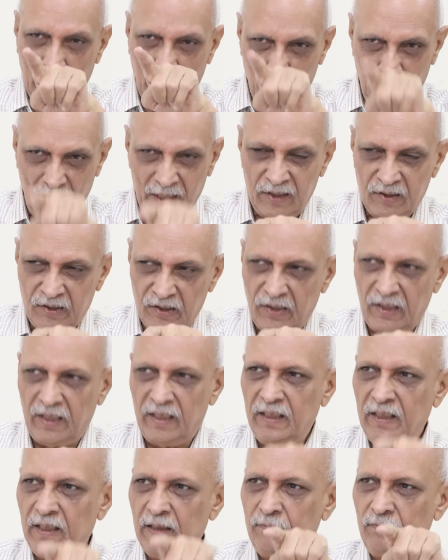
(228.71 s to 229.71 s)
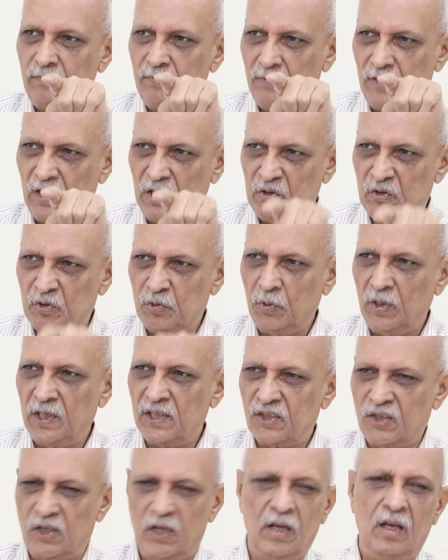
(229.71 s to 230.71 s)
Mediterranean, then
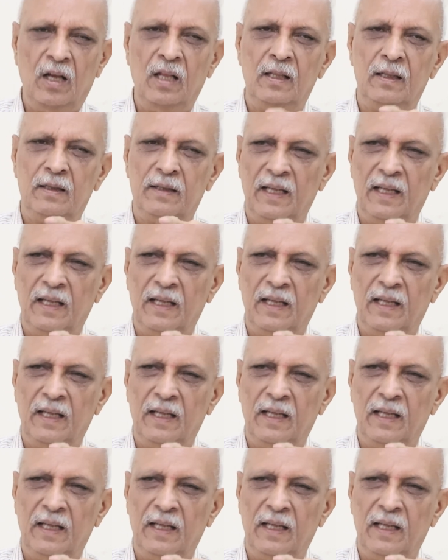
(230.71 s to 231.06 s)
Suez Canal,